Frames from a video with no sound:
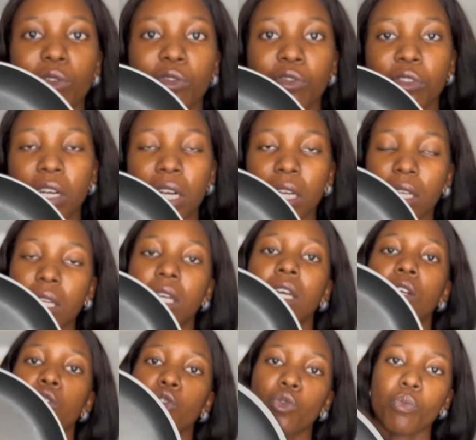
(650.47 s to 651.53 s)

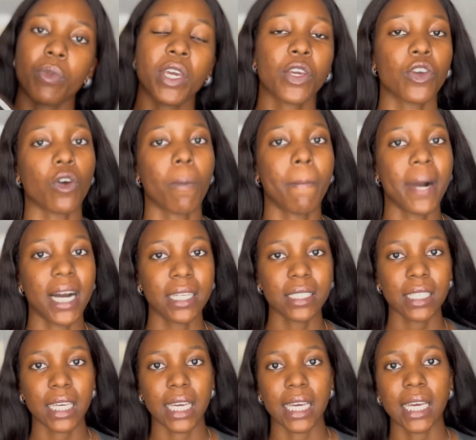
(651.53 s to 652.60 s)
frying, to make your
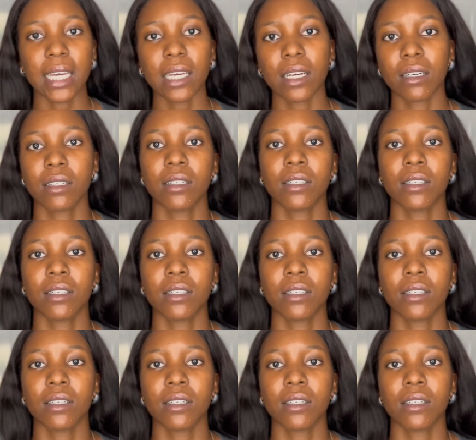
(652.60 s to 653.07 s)
pancake.